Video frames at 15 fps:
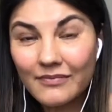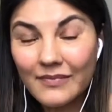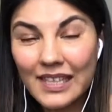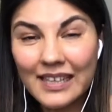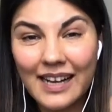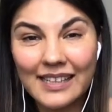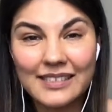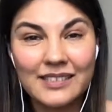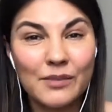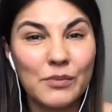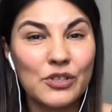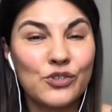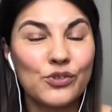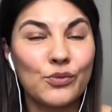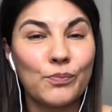
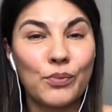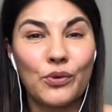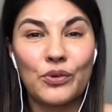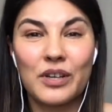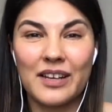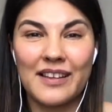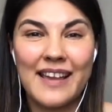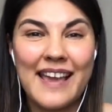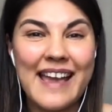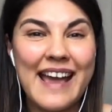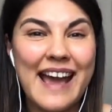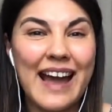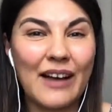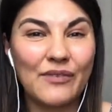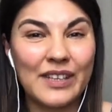customer support,
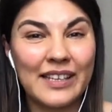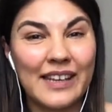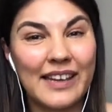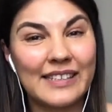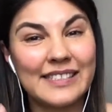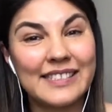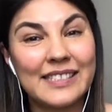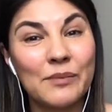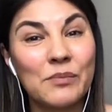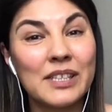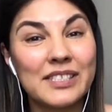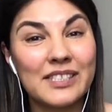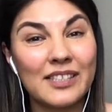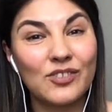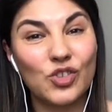having a
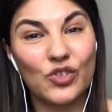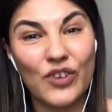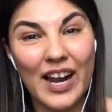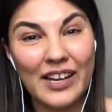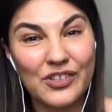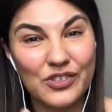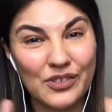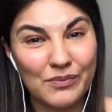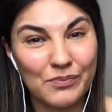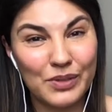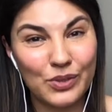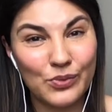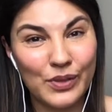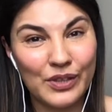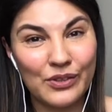seamless interaction
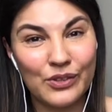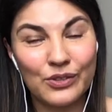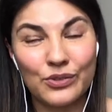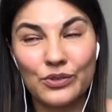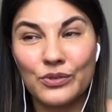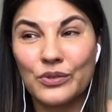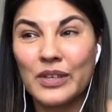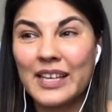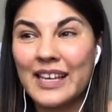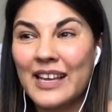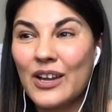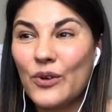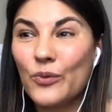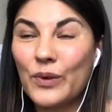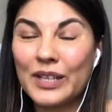between the two.
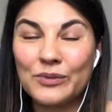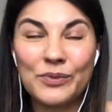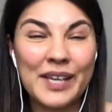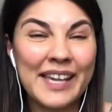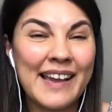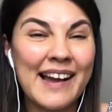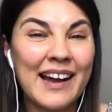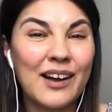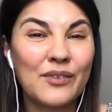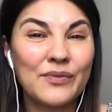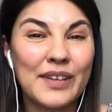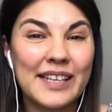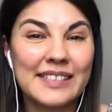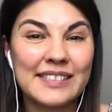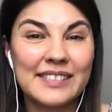When we
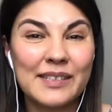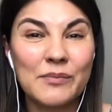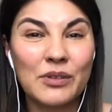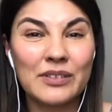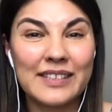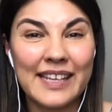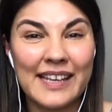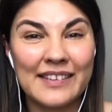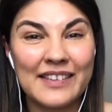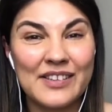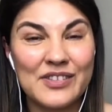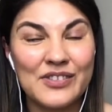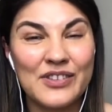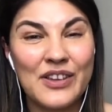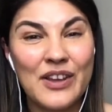have a
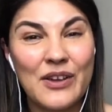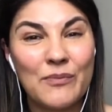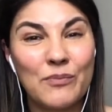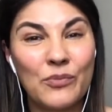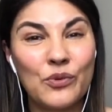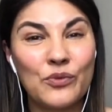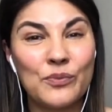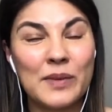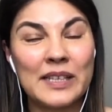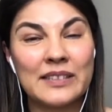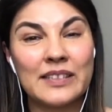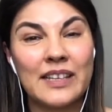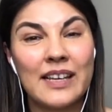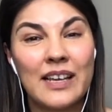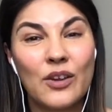simultaneous
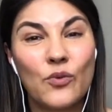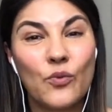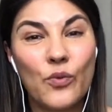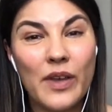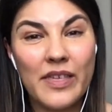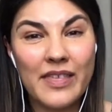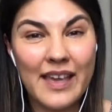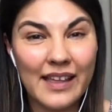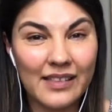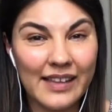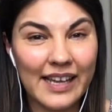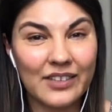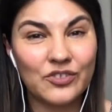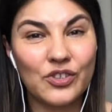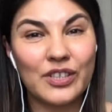movement with
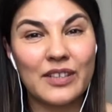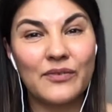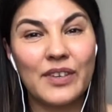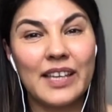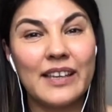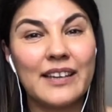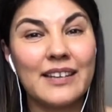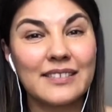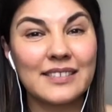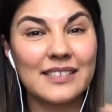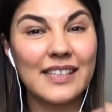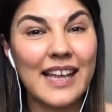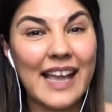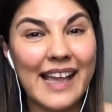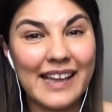electric
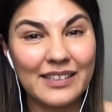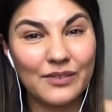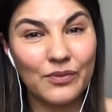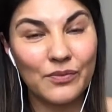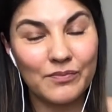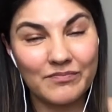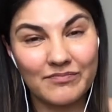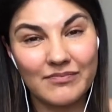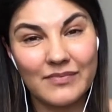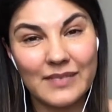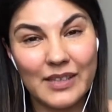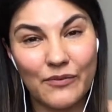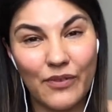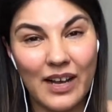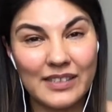vehicles and
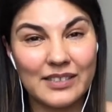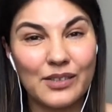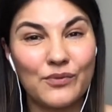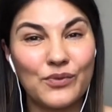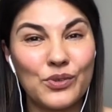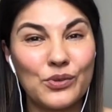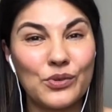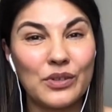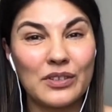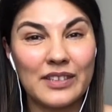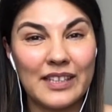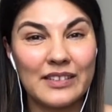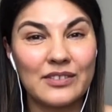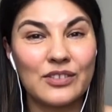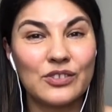the fossil fuel
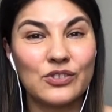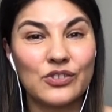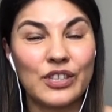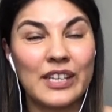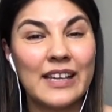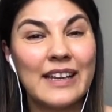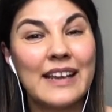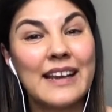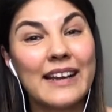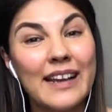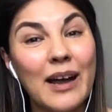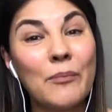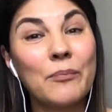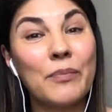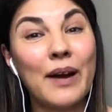industry
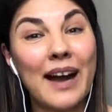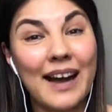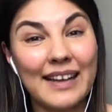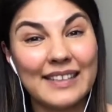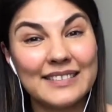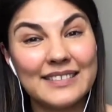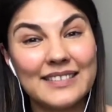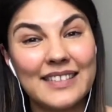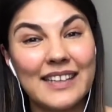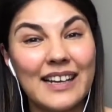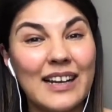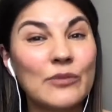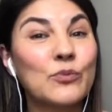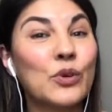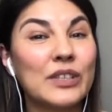combined,
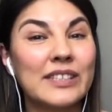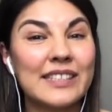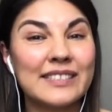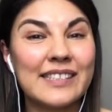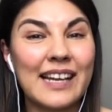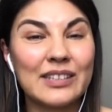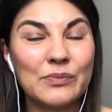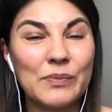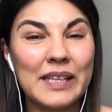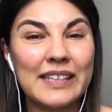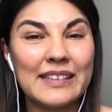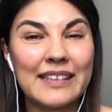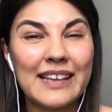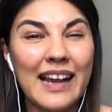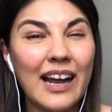what does that
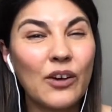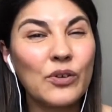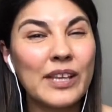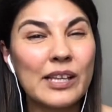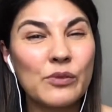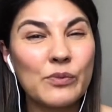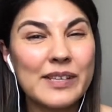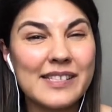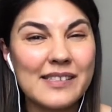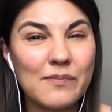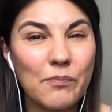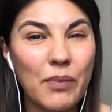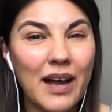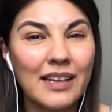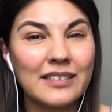mean? And how can we
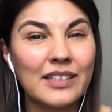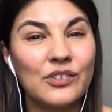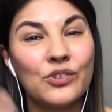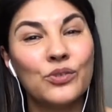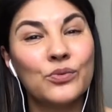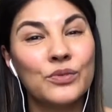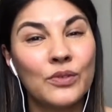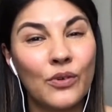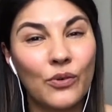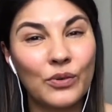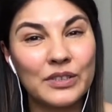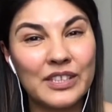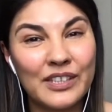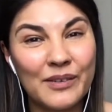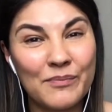spot a new
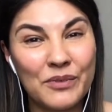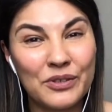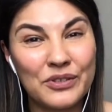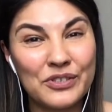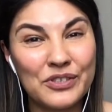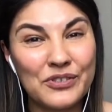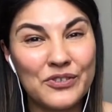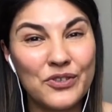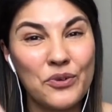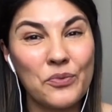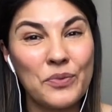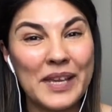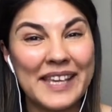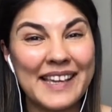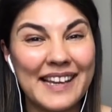order emerging so
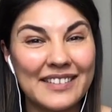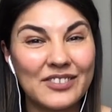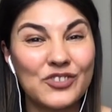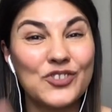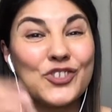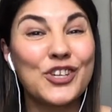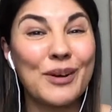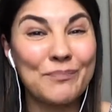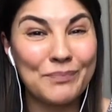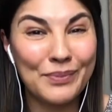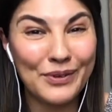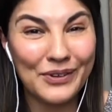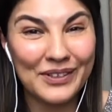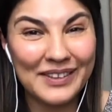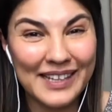we can
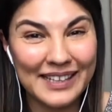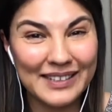jump on that